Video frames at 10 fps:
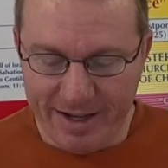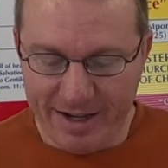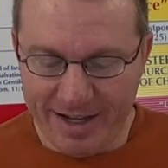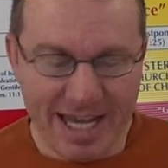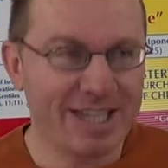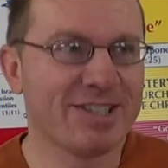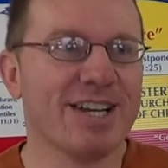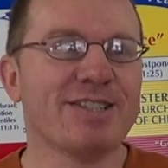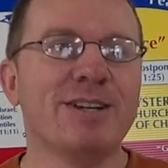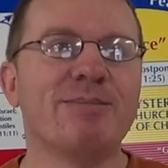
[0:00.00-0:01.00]
uh, he
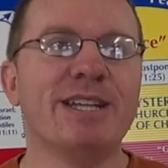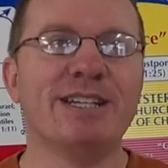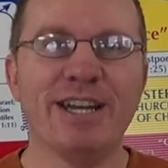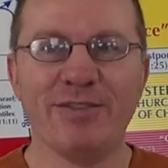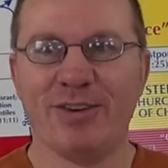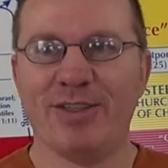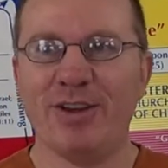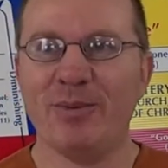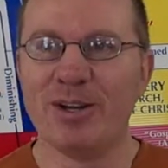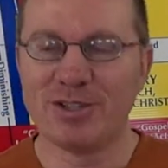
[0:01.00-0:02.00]
says something different
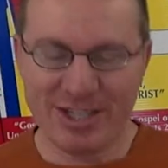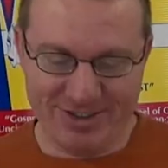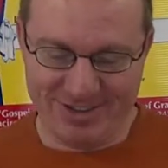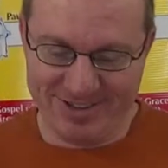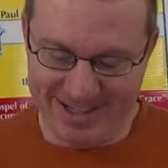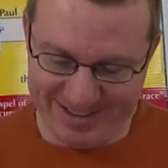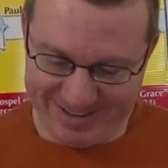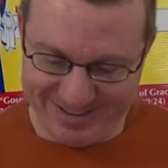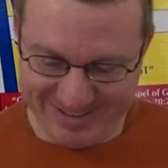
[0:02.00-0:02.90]
than what Jesus said.